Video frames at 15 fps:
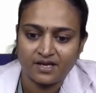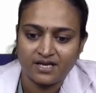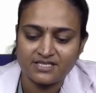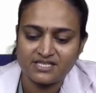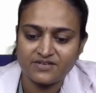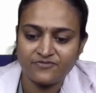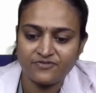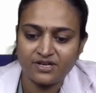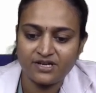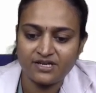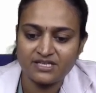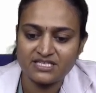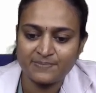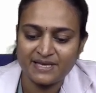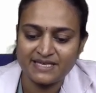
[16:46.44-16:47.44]
and severe
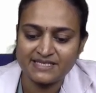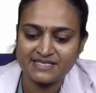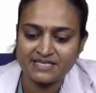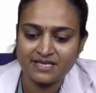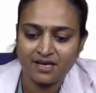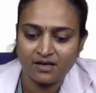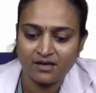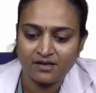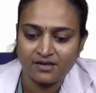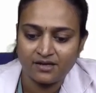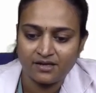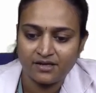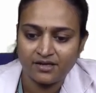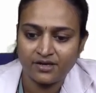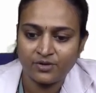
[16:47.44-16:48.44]
dysplasia.
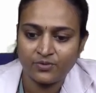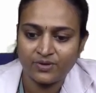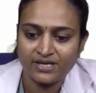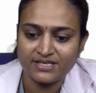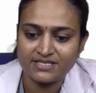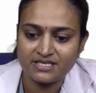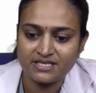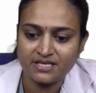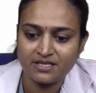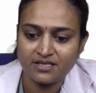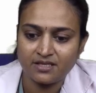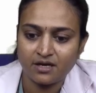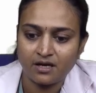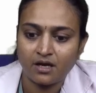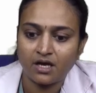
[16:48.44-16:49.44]
Here you can see
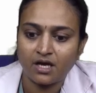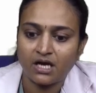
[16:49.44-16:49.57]
the